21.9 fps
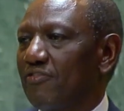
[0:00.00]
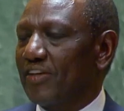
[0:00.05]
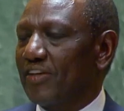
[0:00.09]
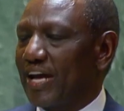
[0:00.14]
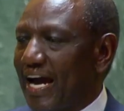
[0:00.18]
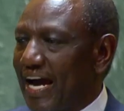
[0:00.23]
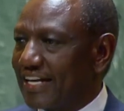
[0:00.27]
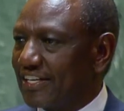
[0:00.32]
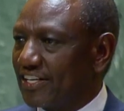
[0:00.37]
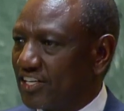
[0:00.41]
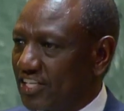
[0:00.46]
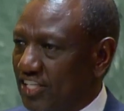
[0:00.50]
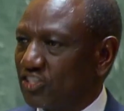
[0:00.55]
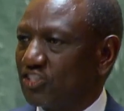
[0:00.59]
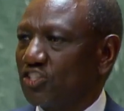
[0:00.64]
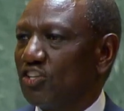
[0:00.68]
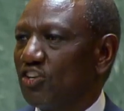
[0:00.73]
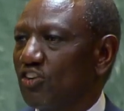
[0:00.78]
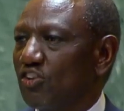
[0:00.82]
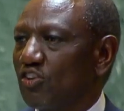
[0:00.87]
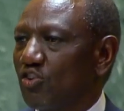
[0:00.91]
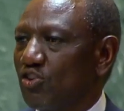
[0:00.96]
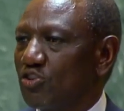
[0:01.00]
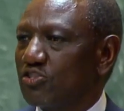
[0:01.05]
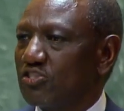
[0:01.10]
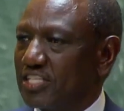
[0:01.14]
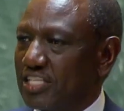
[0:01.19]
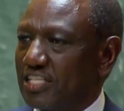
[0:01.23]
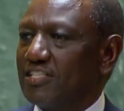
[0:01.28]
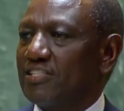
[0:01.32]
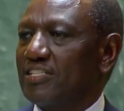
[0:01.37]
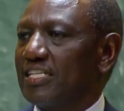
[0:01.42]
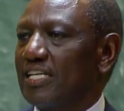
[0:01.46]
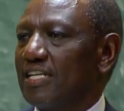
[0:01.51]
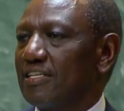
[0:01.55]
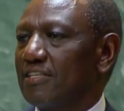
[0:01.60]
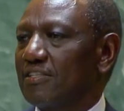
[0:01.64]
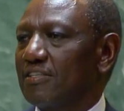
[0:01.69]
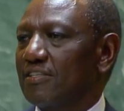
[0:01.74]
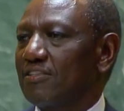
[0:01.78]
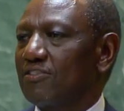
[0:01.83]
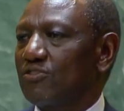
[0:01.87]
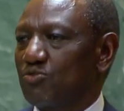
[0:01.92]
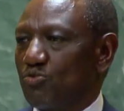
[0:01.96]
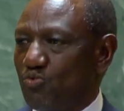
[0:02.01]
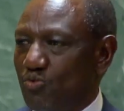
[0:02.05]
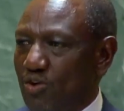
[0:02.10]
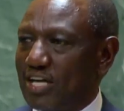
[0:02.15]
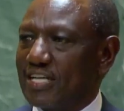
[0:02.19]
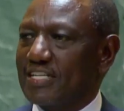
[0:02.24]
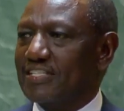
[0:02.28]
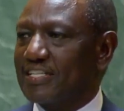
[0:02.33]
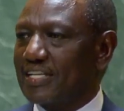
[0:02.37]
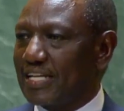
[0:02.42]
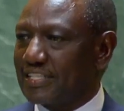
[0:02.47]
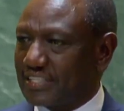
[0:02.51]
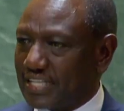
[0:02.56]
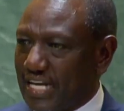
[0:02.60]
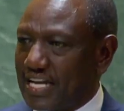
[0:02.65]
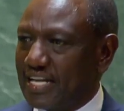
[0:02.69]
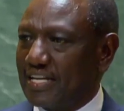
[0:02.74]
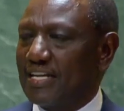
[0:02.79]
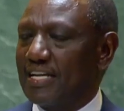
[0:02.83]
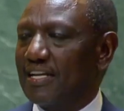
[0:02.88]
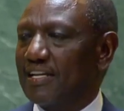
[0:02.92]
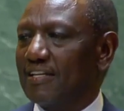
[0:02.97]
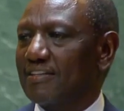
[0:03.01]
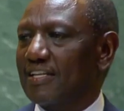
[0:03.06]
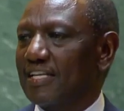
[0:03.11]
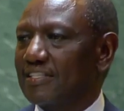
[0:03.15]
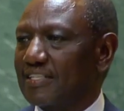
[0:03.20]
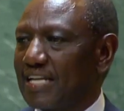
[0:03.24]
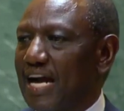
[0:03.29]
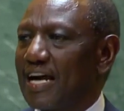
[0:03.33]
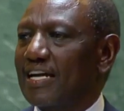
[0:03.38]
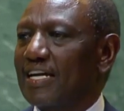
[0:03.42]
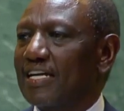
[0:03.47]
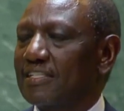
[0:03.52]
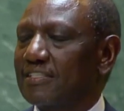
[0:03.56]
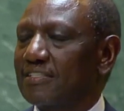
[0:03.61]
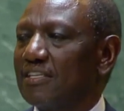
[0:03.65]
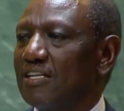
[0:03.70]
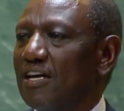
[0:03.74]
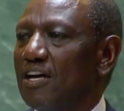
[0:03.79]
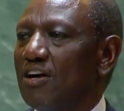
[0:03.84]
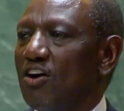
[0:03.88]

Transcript: the additional contingent towards attaining the target